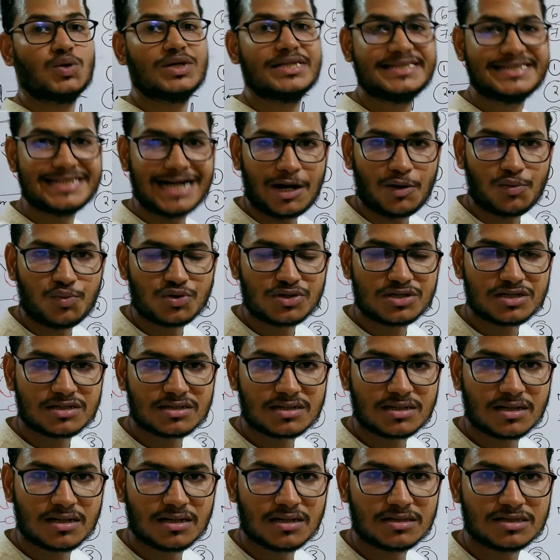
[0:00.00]

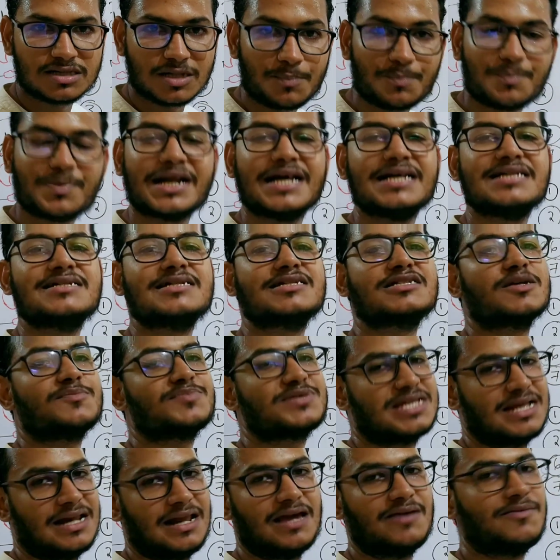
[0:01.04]
without the presence of
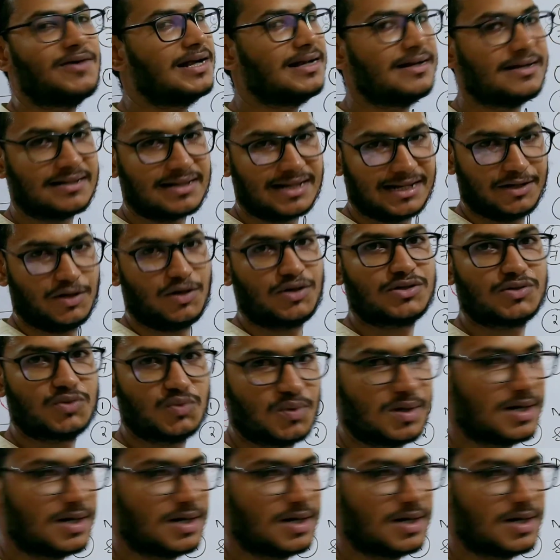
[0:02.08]
saliva, it cannot